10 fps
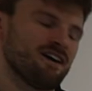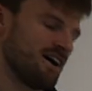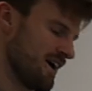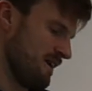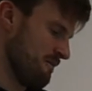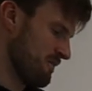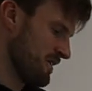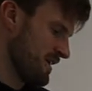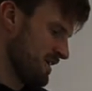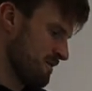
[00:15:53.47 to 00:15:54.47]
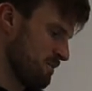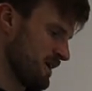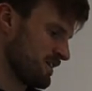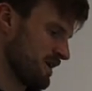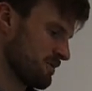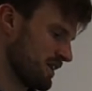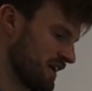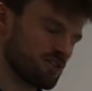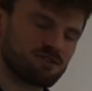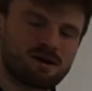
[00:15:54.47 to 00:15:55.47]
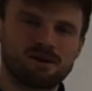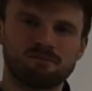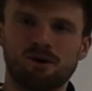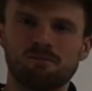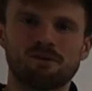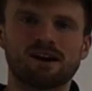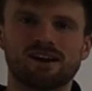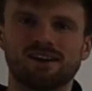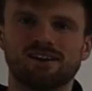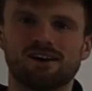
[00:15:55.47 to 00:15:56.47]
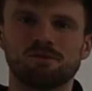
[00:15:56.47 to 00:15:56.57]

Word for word: Um, but in terms of like a ceramic bottom bracket,